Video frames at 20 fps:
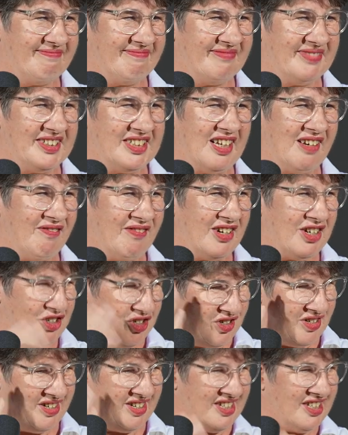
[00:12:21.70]

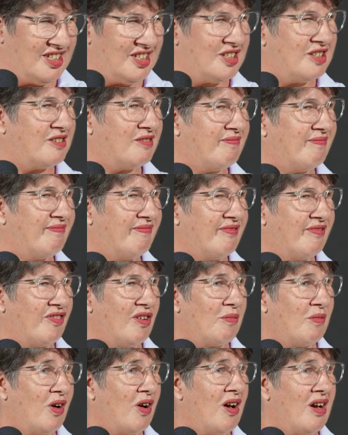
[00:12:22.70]
salvation is
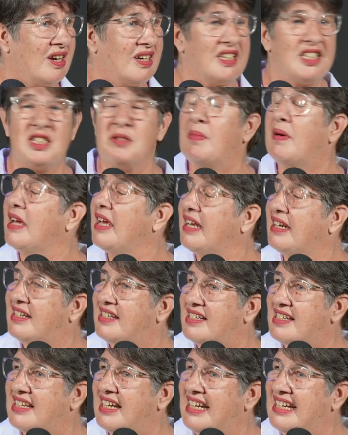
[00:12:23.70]
from God, is by,
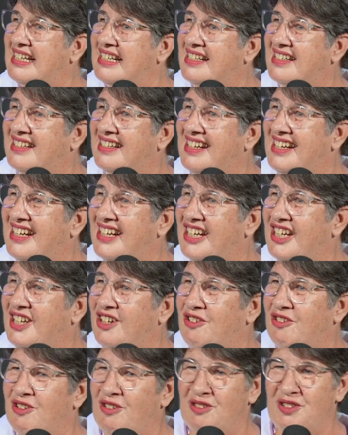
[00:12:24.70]
and
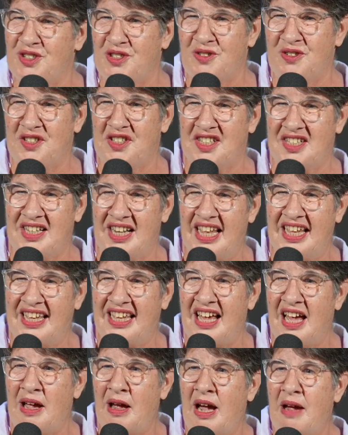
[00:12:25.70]
you know, so it's
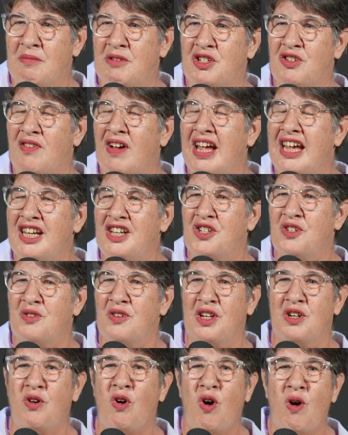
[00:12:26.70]
like I'm trying to
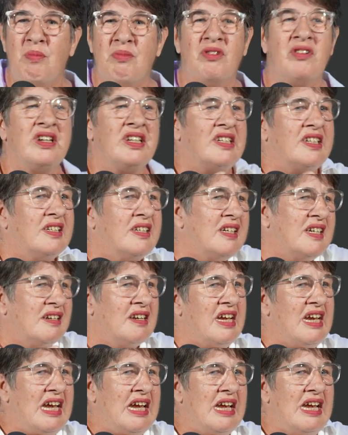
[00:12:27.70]
incorporate it
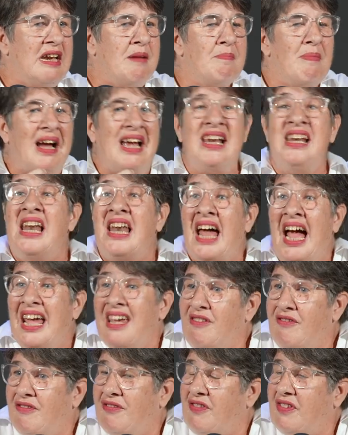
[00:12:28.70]
in my
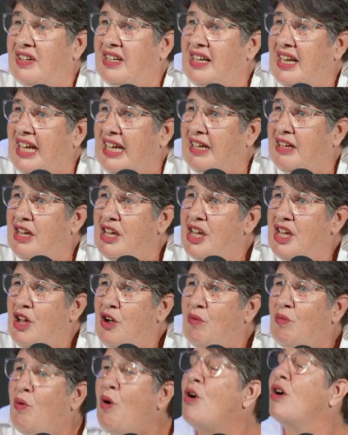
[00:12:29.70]
life, like
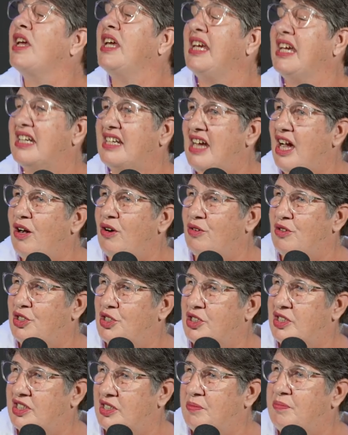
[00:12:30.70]
walking it out,
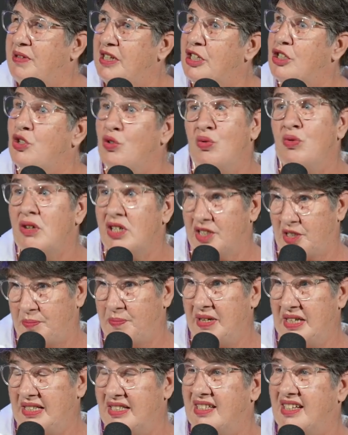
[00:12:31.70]
just being doers,
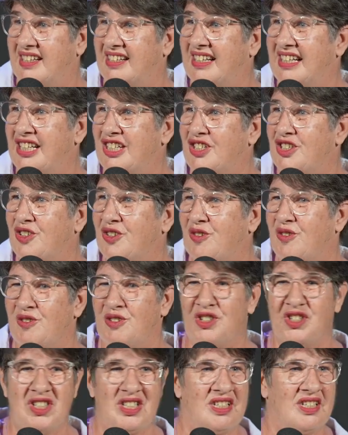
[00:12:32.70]
basically. So
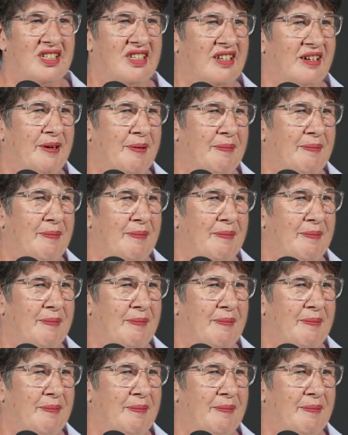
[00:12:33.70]
just